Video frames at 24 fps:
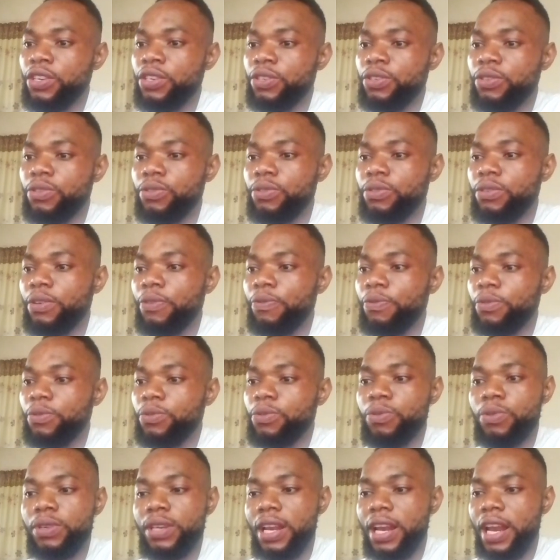If you
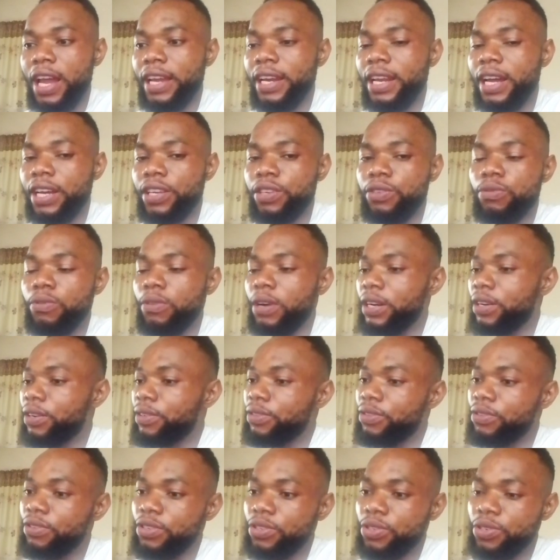do it like that, you are
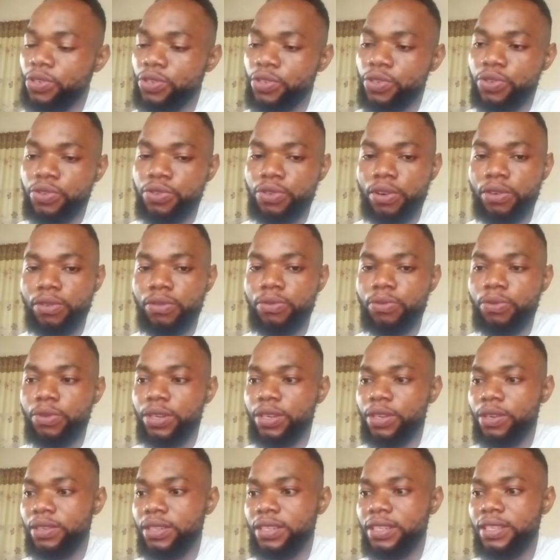not going to struggle
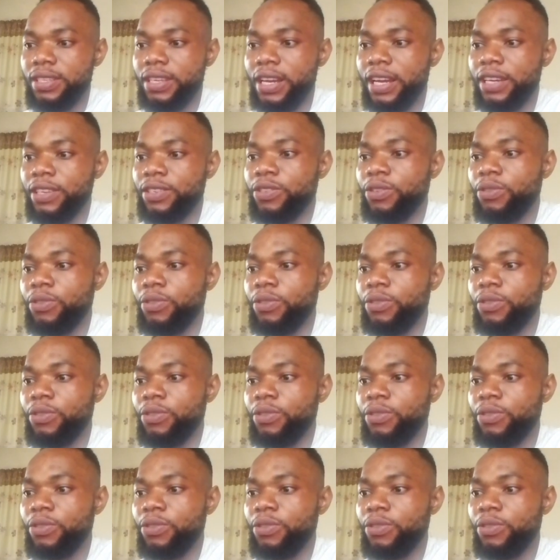with your design.